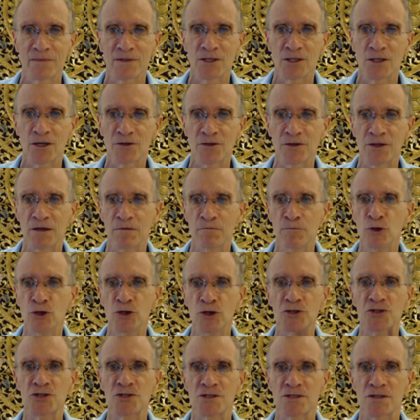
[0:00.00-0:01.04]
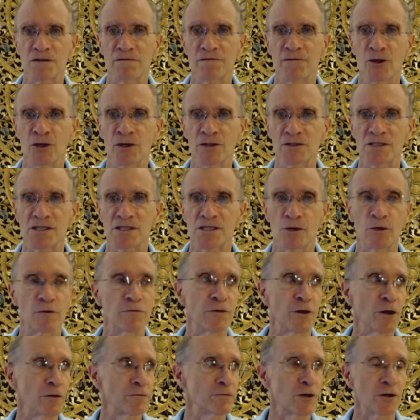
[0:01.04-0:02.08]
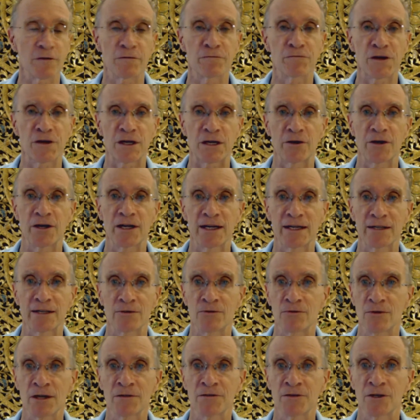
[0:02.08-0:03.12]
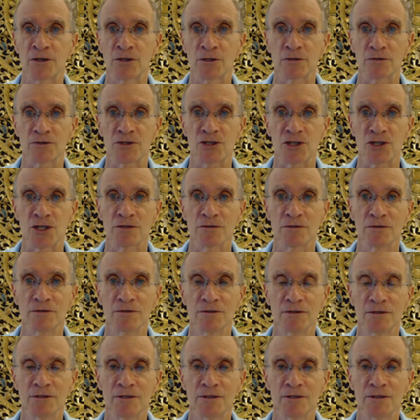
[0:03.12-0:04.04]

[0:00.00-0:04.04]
The emergence of the not self, I've got to figure it out and run the whole show,